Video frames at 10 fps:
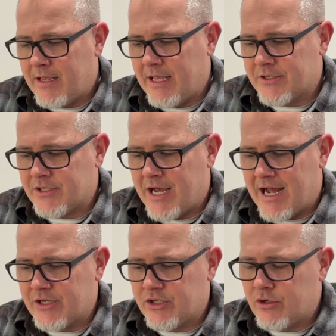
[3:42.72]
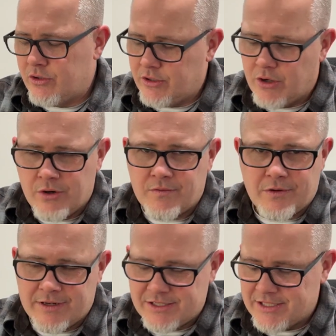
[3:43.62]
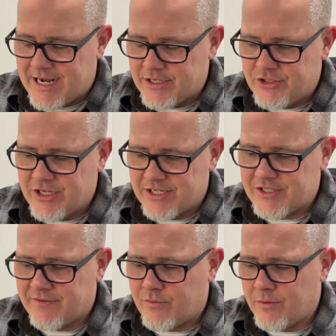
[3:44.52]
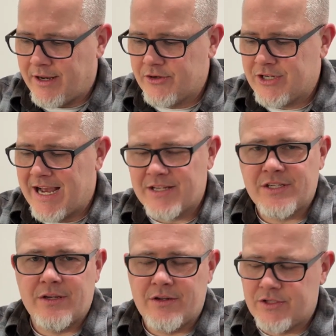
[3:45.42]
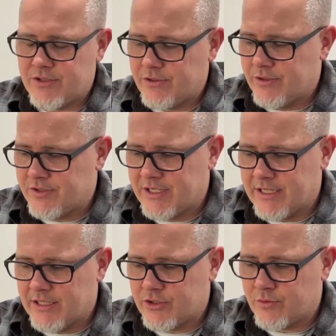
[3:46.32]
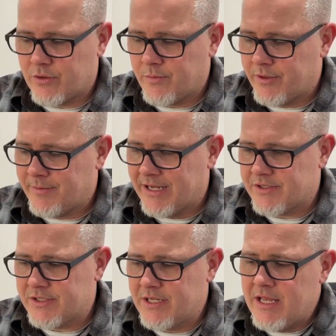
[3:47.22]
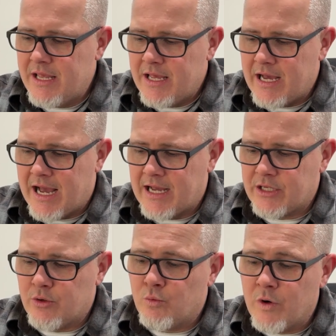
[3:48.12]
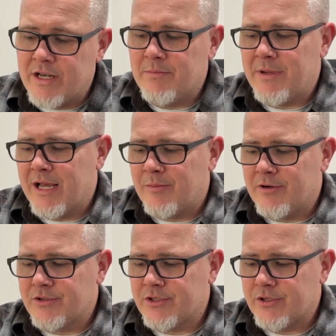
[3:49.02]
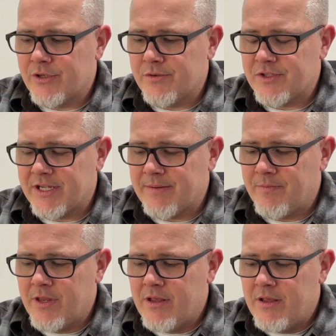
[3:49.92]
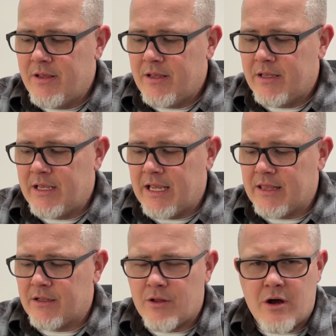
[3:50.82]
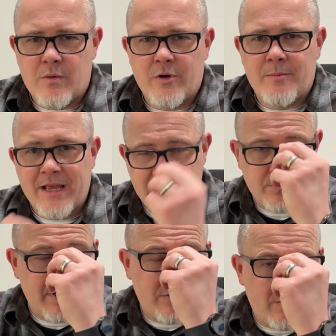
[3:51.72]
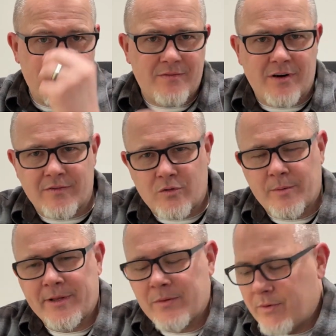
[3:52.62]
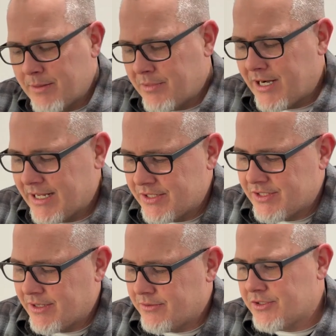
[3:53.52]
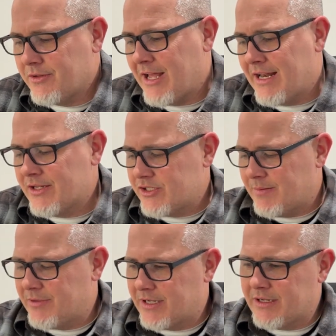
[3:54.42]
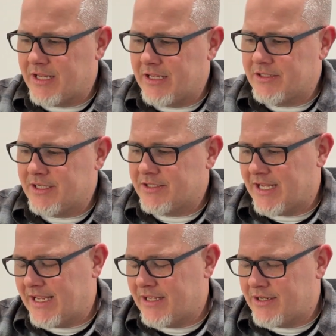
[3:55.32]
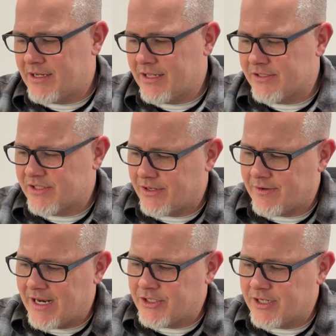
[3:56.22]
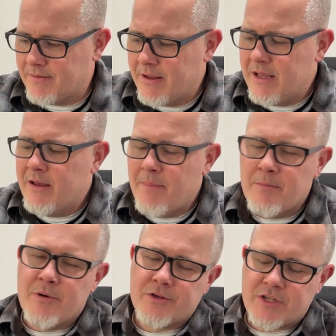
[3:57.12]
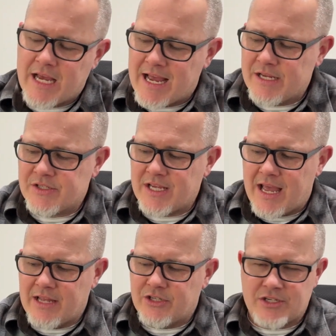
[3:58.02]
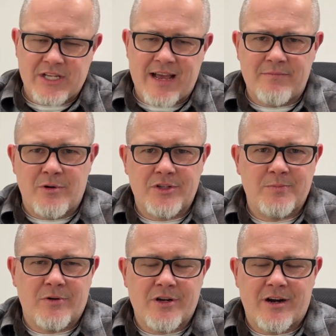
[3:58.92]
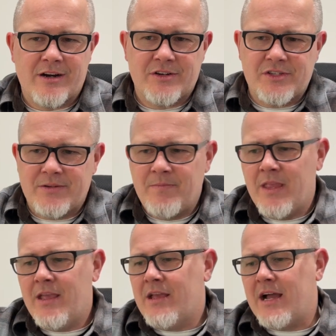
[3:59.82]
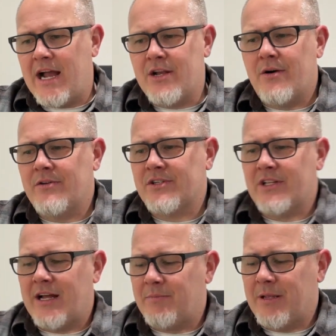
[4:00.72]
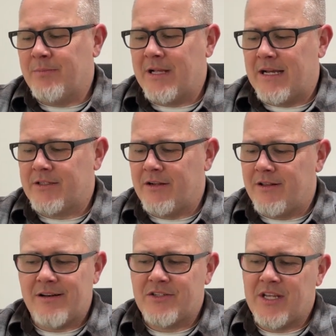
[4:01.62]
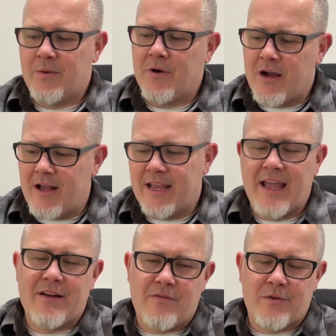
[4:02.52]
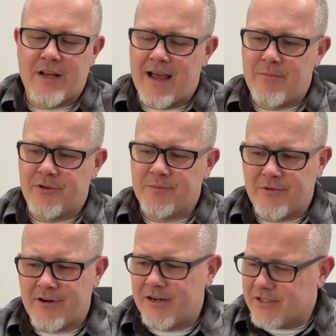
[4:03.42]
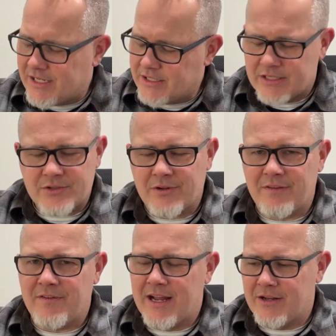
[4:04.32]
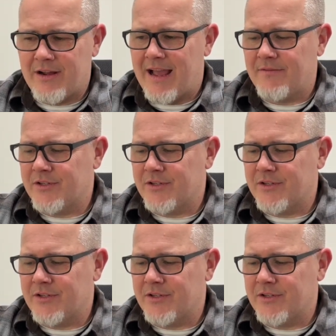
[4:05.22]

it's not over. It's not just a 4 gear chassis. You can still use it in the short wheelbase. You wouldn't be able to use it in the long wheelbase with one of our Formula One bodies though, so that is something to take into consideration. Most guys just have multiple cars. I know there's a lot of people out there that are gonna say, well, I can't afford to have multiple cars. It's totally fine, you don't have